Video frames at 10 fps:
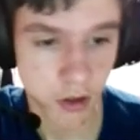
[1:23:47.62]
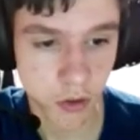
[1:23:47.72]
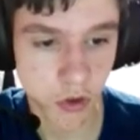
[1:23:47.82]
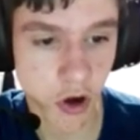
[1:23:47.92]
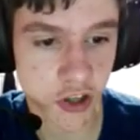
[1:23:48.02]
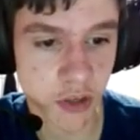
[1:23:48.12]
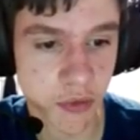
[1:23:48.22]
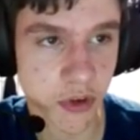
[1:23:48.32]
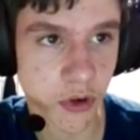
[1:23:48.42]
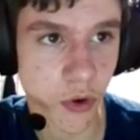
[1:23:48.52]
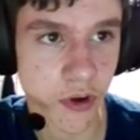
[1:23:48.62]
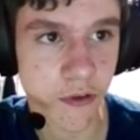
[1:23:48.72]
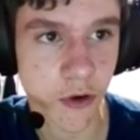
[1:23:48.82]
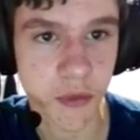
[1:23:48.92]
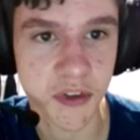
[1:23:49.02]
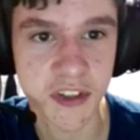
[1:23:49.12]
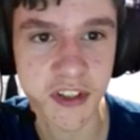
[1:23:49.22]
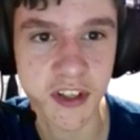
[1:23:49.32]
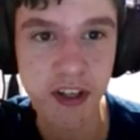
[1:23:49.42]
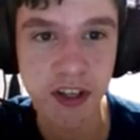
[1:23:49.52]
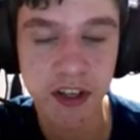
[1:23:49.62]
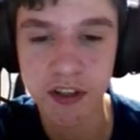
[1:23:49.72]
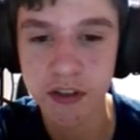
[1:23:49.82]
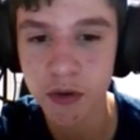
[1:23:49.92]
Gosh, I've been recording for almost two